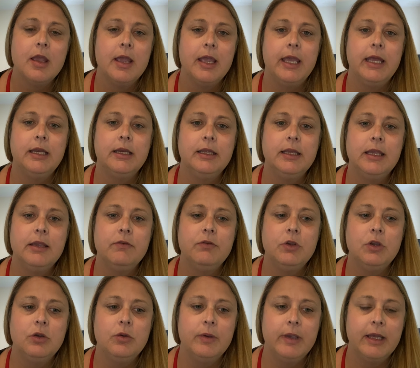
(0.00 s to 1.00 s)

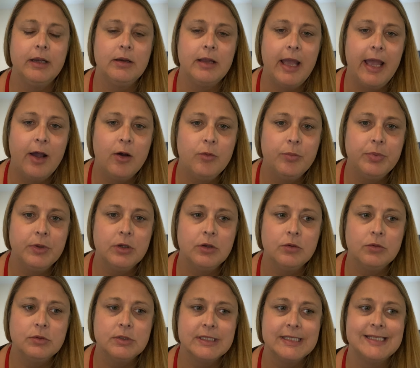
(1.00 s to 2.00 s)
It'll help
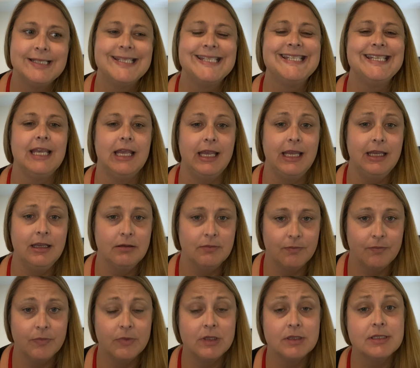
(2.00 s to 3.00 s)
you to see
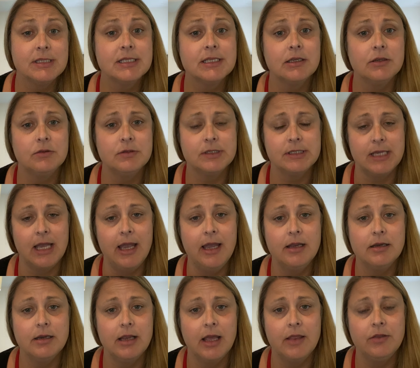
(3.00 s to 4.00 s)
the skill
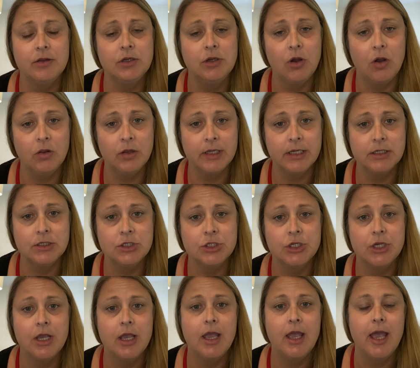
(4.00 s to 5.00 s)
set and the knowledge
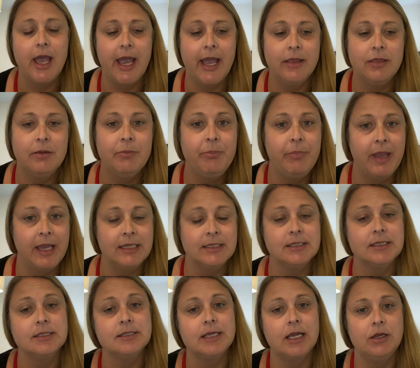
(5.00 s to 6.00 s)
and the
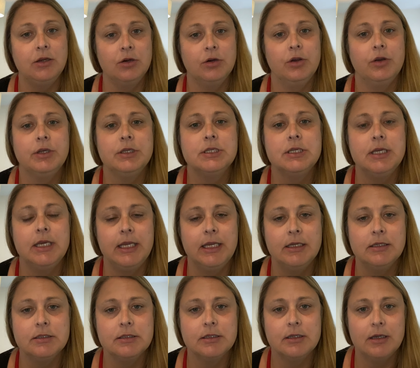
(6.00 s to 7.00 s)
basis that you're going to
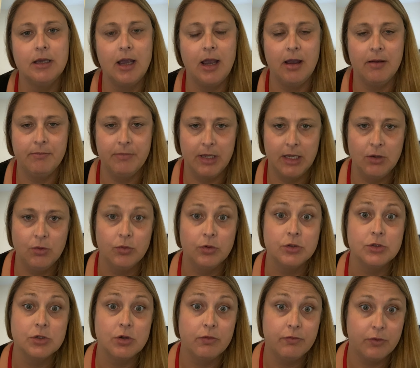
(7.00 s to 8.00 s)
need in order
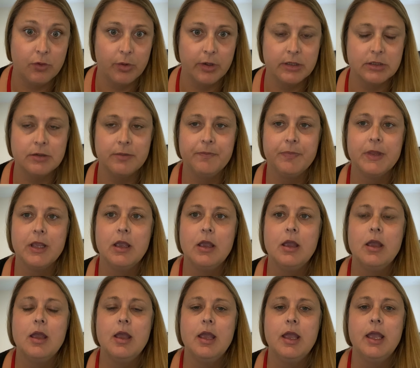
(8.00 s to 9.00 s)
to go forward.
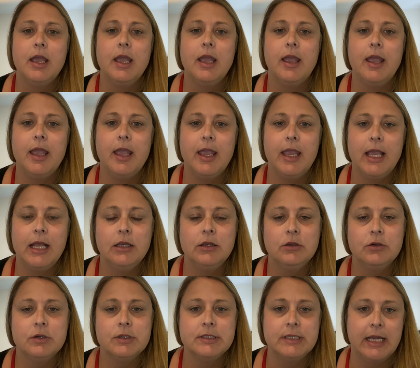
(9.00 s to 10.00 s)
It
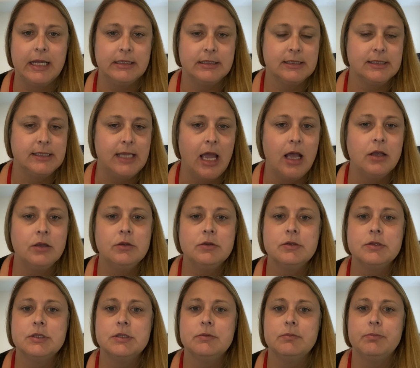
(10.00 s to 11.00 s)
looks at
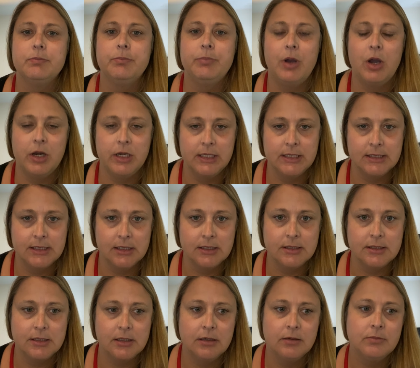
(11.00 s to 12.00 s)
cells, body
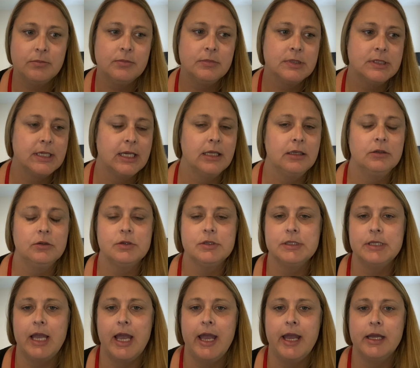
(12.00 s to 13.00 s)
systems. It
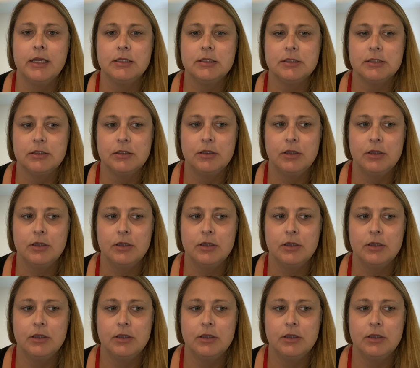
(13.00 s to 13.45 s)
looks at,